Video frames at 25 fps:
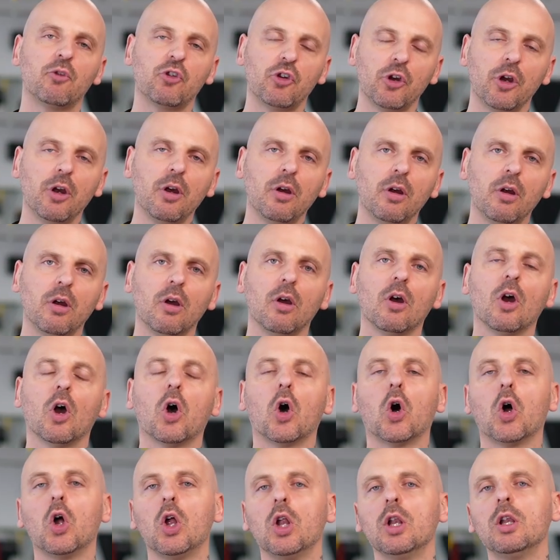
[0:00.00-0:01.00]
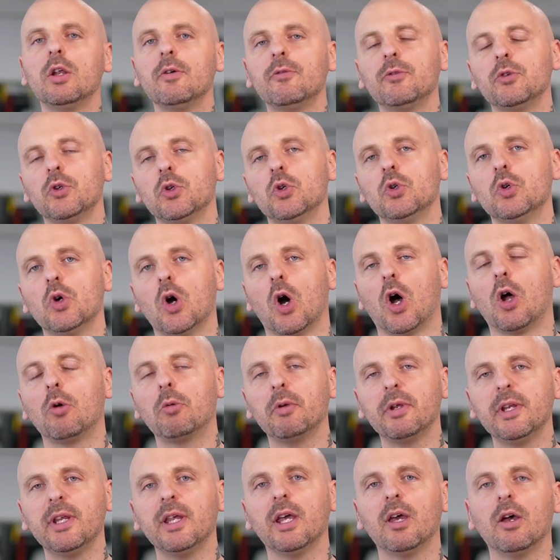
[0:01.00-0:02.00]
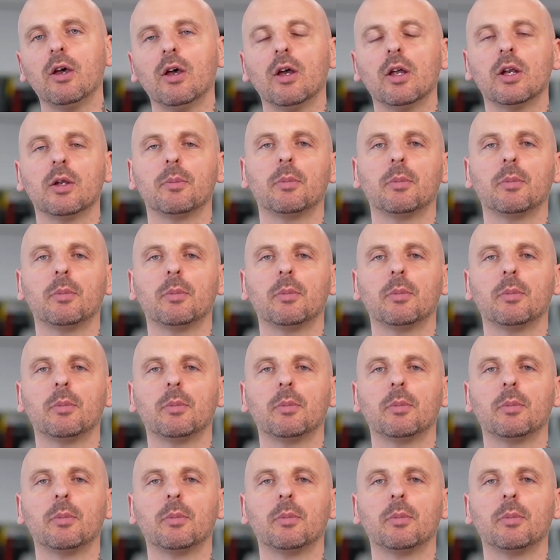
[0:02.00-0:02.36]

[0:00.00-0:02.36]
sure all of you already heard